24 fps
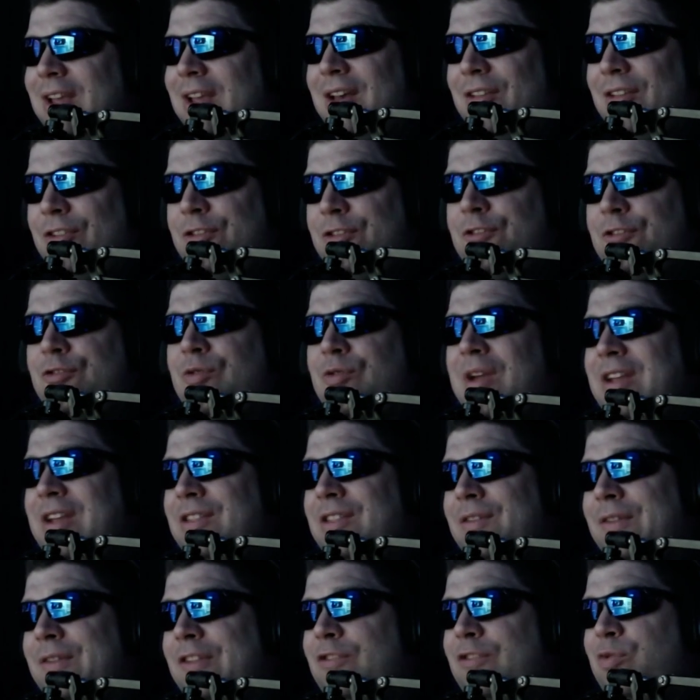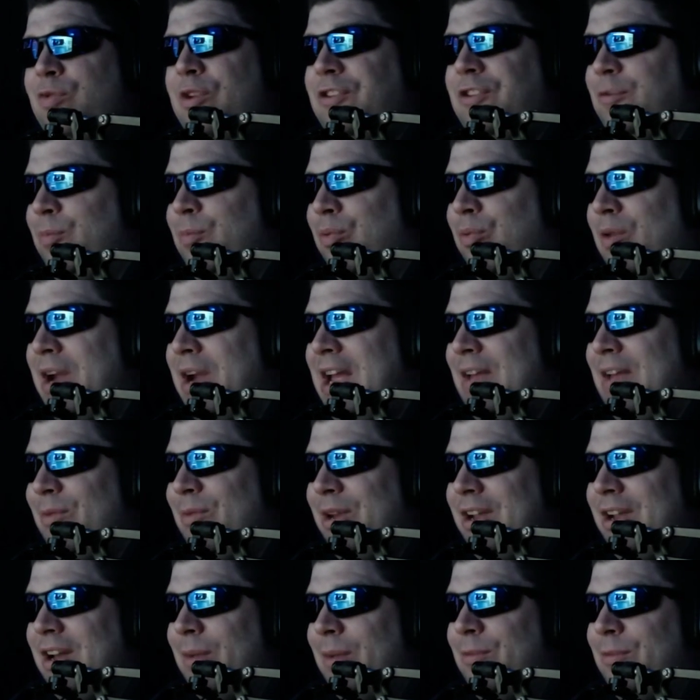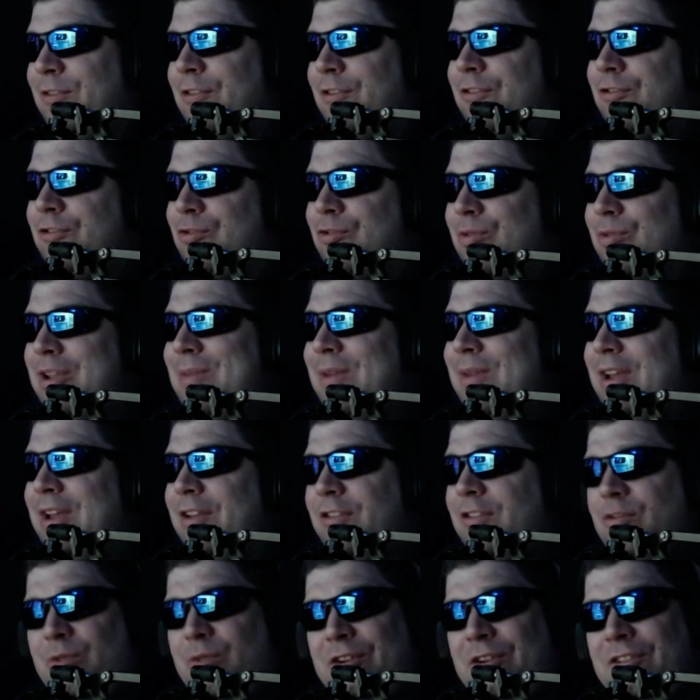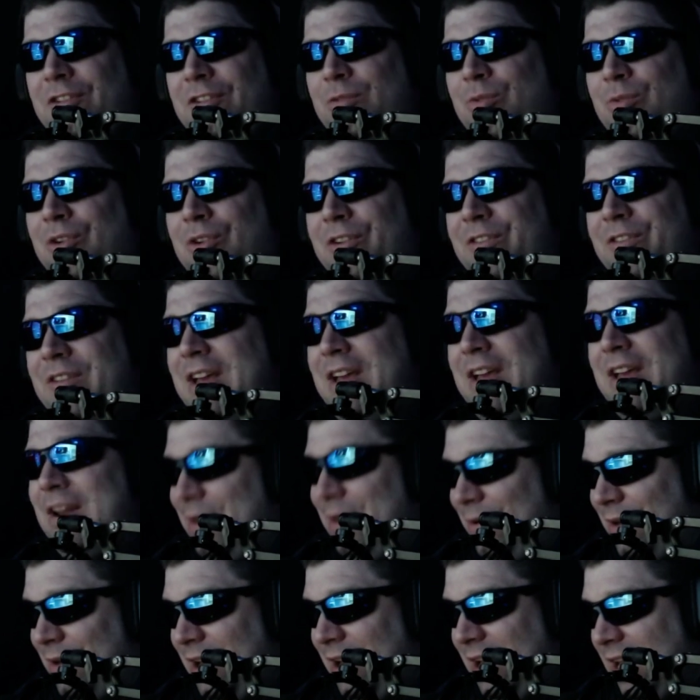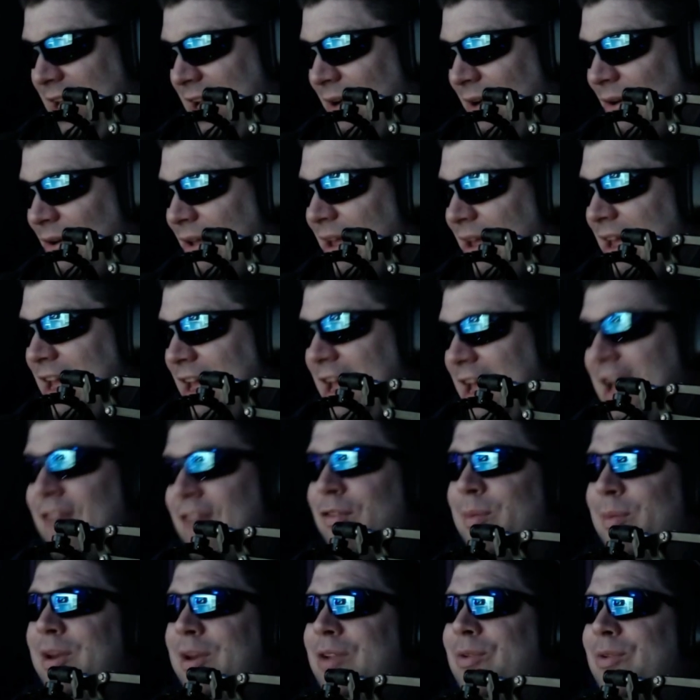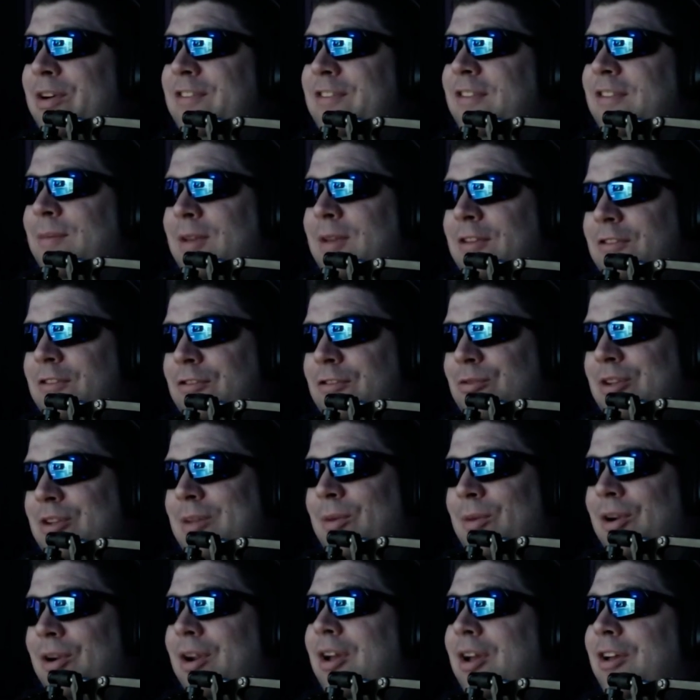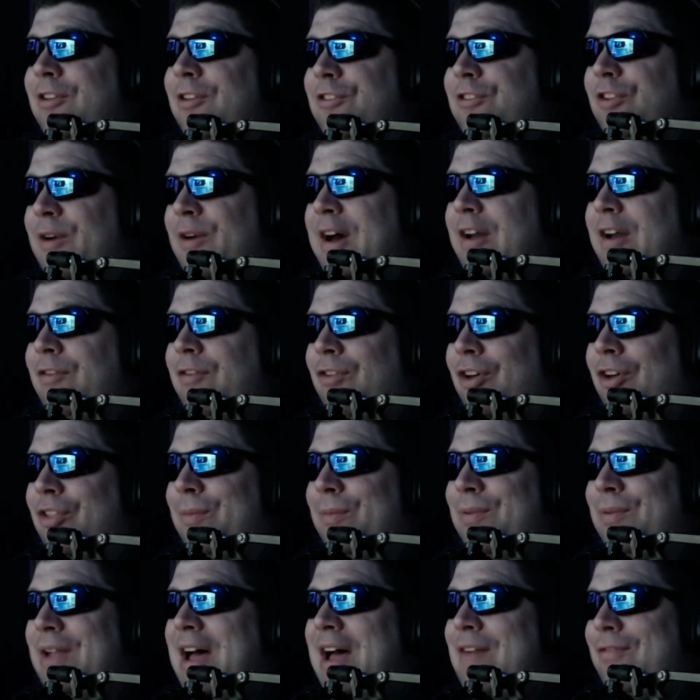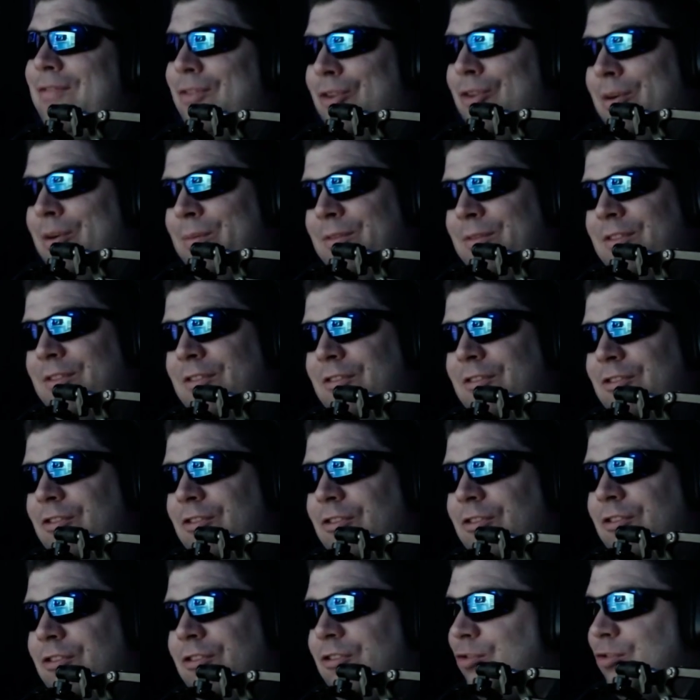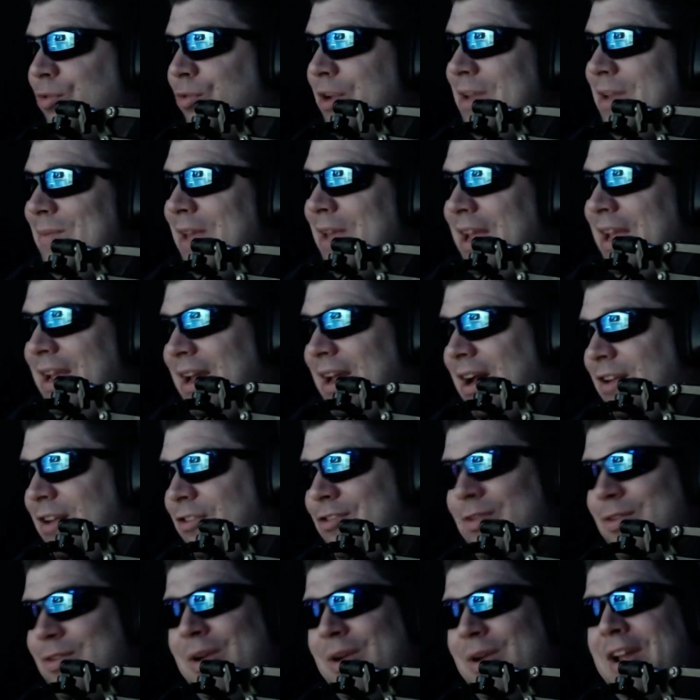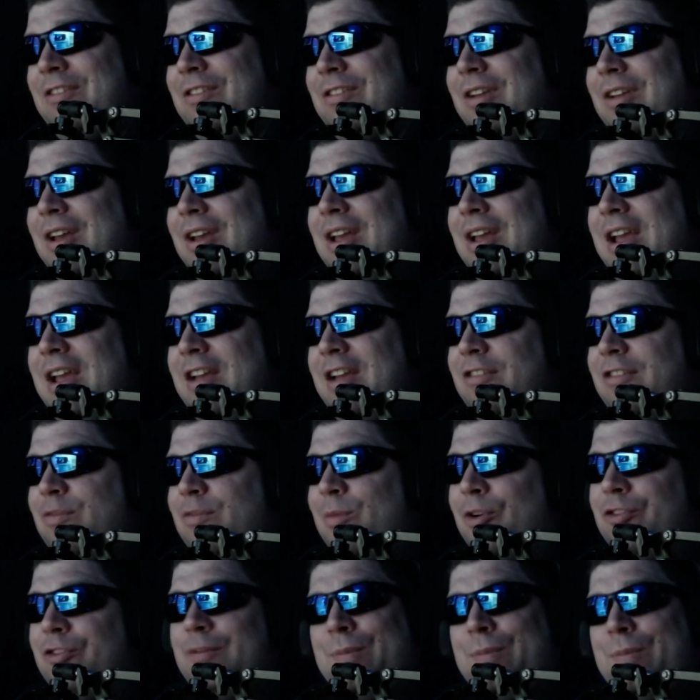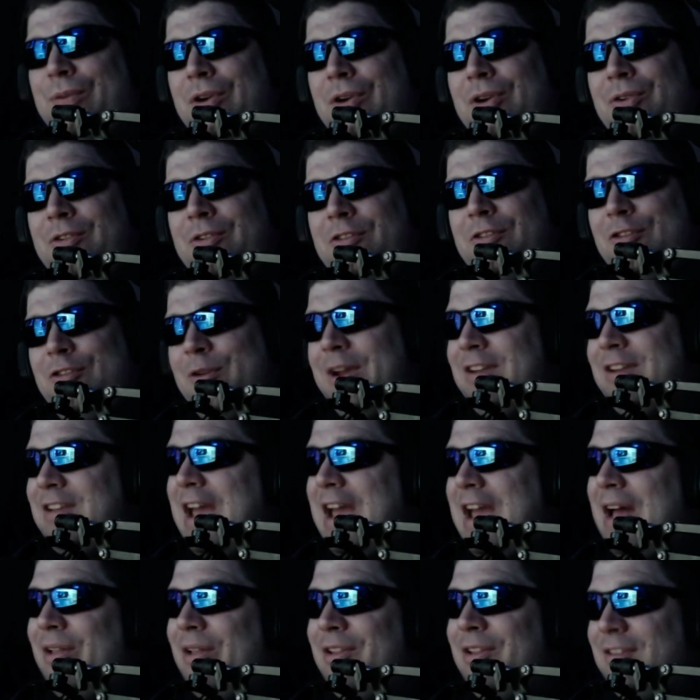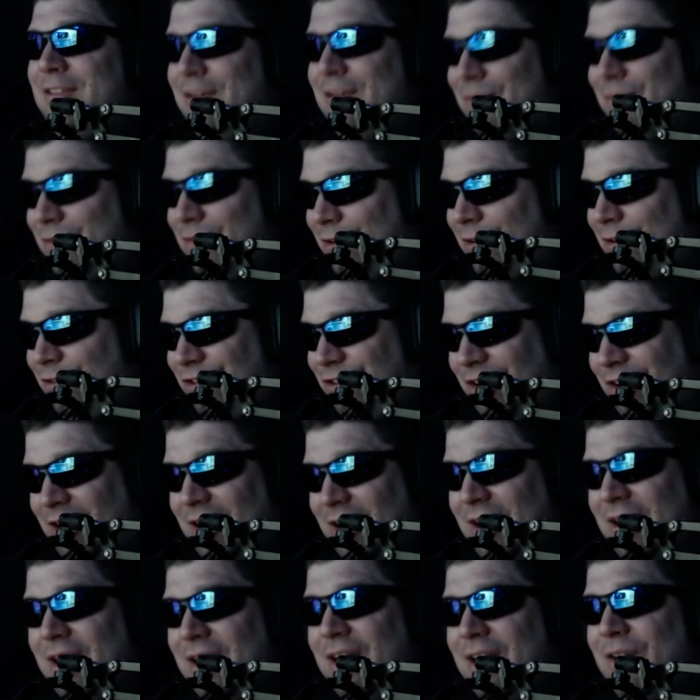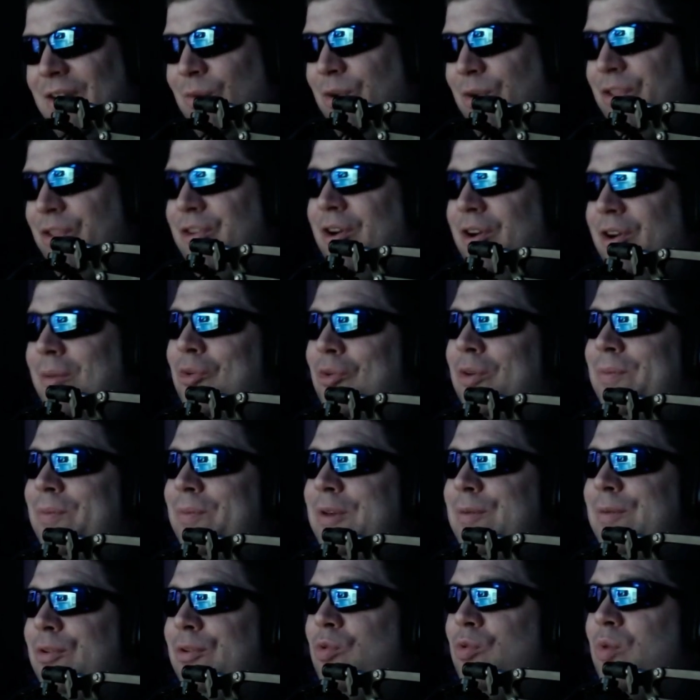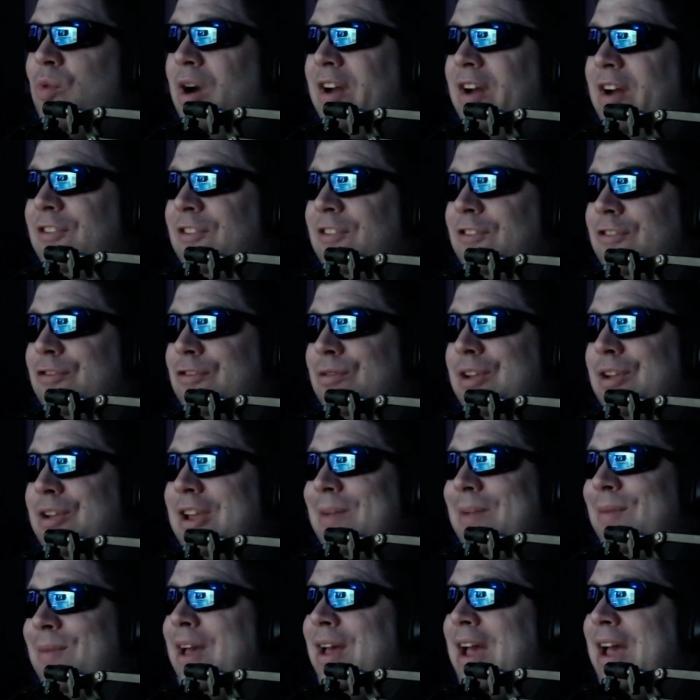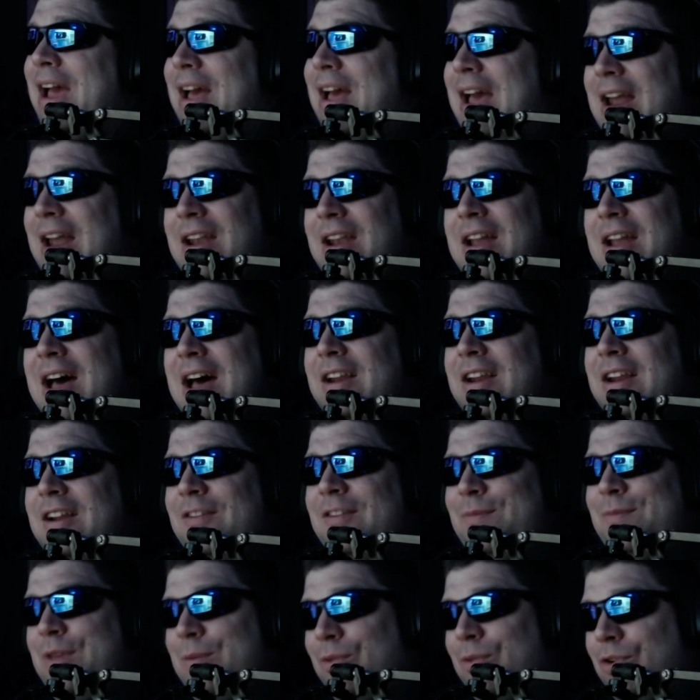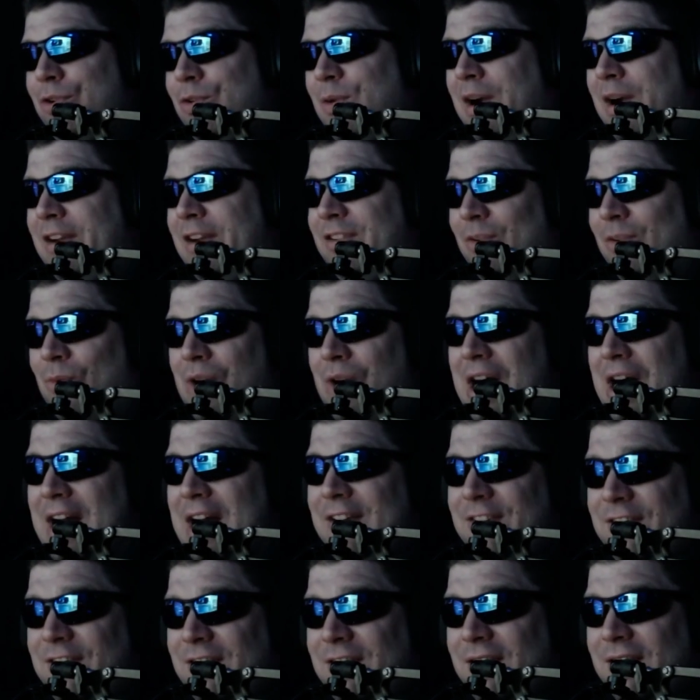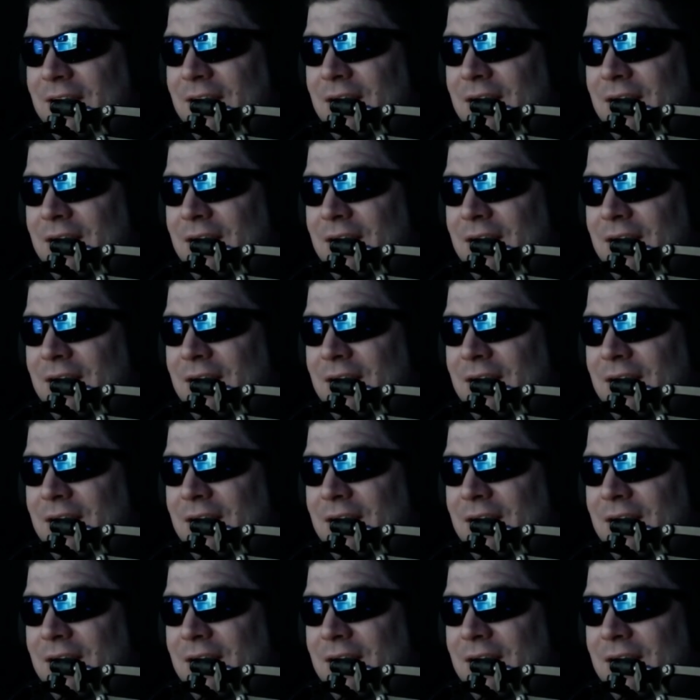The strength of the Twitch brand when it comes to streaming is Twitch's worst enemy right now. Everybody wants to be a streamer, so out of all the platforms, streaming on Twitch is most prone to a talent inversion, where there are more people who want to stream and not enough people who want to watch.